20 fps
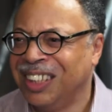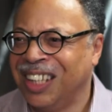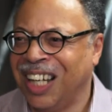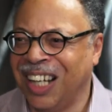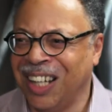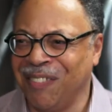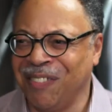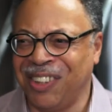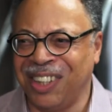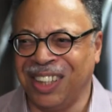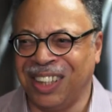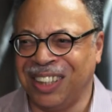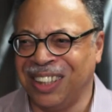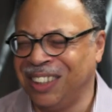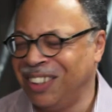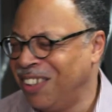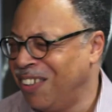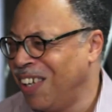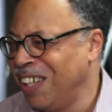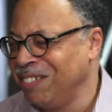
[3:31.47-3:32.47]
And I'm thinking,
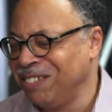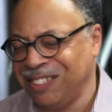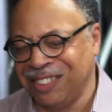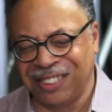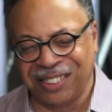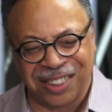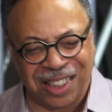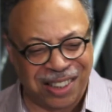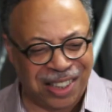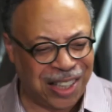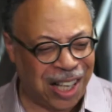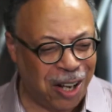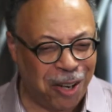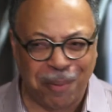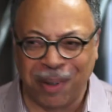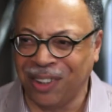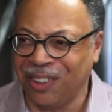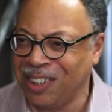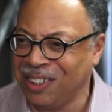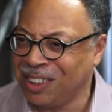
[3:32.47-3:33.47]
oh, I, how
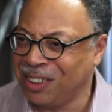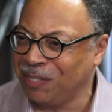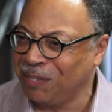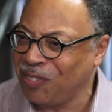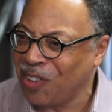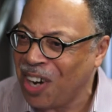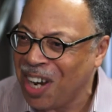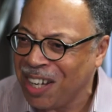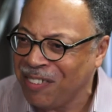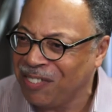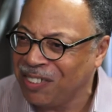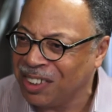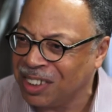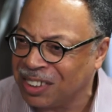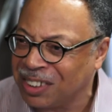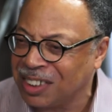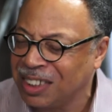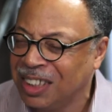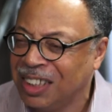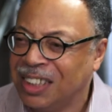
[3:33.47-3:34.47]
am I going to survive
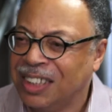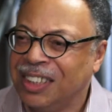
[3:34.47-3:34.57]
this?